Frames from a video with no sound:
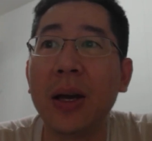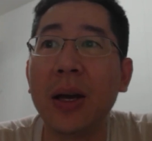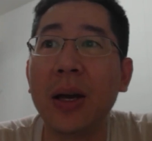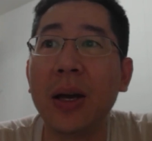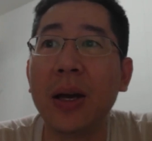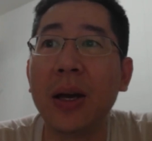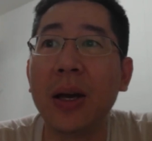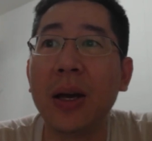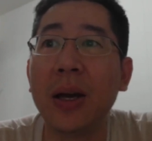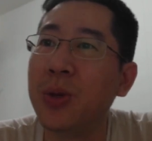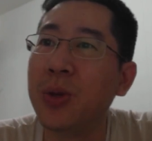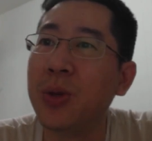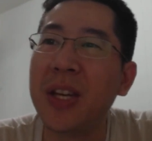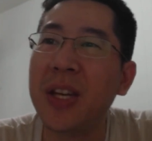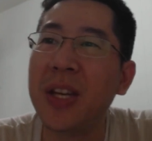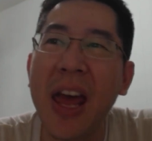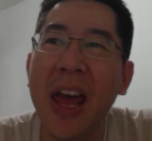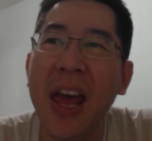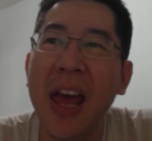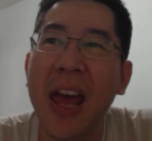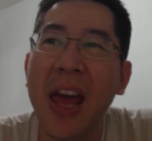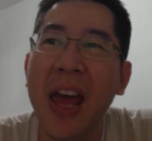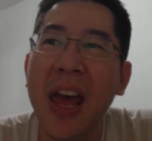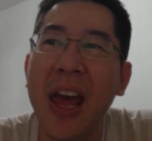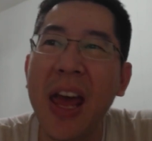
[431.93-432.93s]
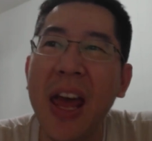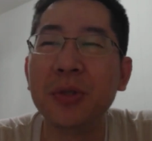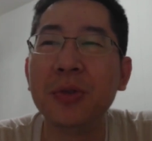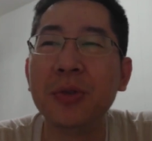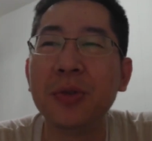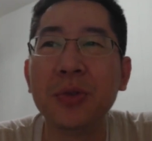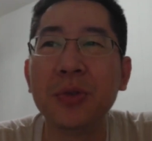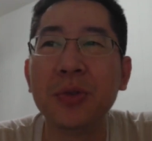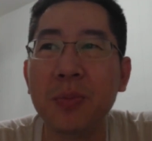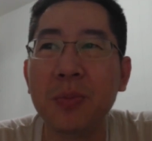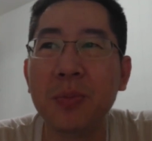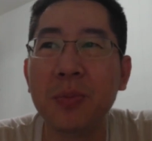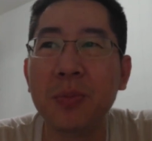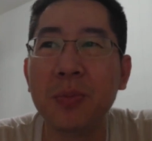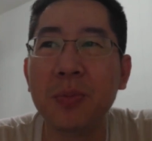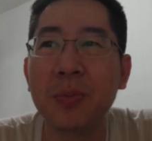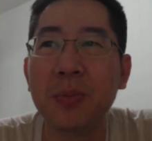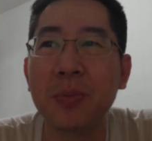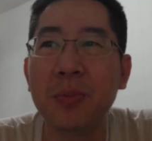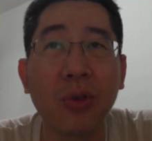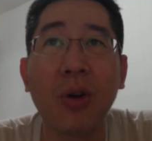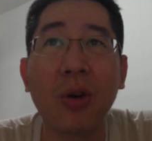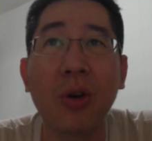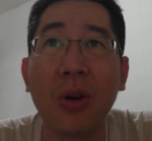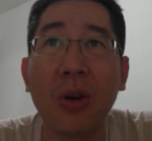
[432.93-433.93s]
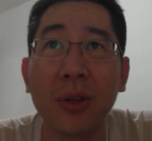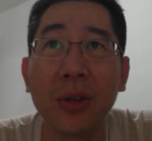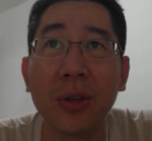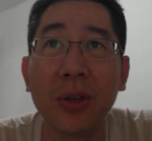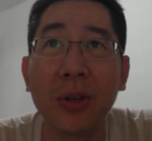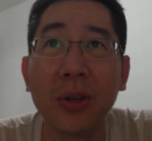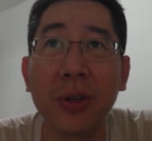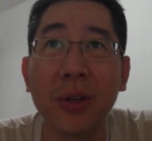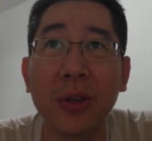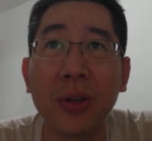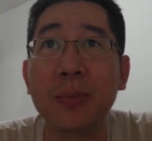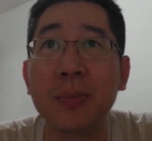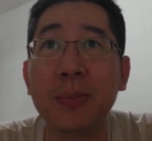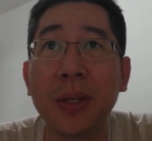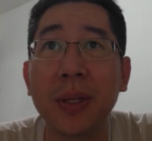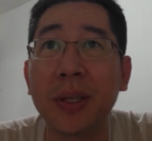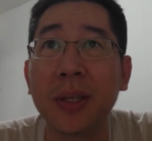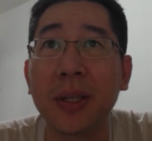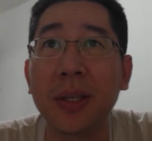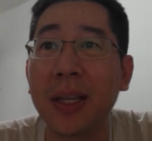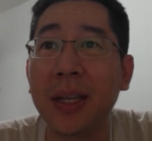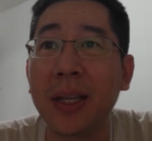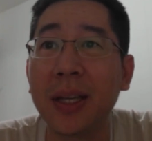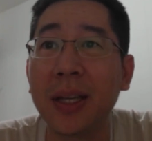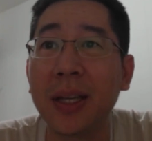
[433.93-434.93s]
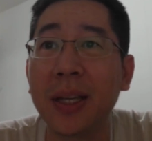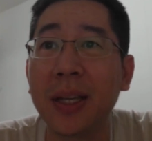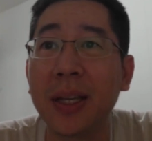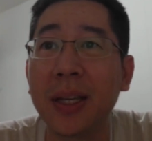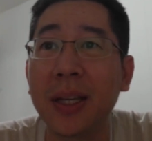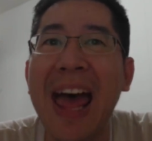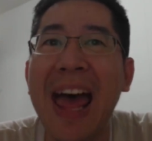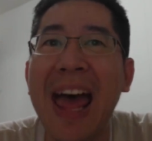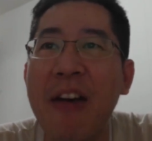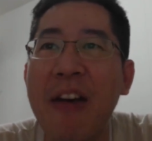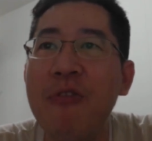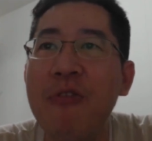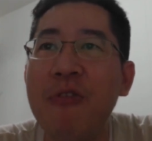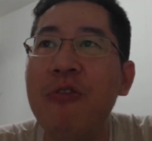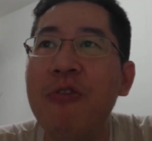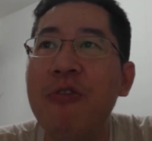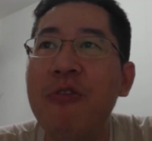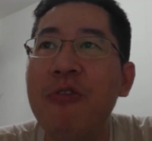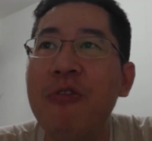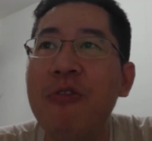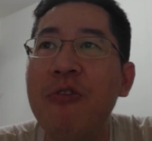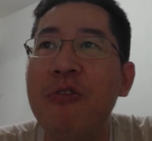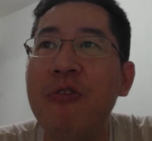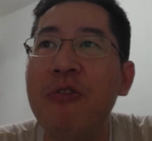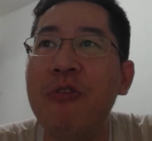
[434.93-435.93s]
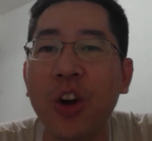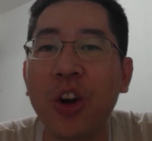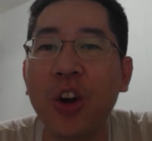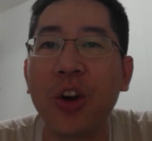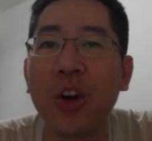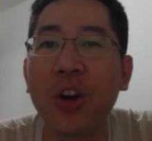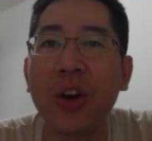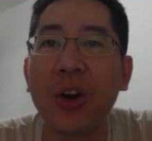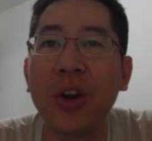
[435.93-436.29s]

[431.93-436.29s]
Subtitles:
You would never use Beast Roar, honestly speaking. Never.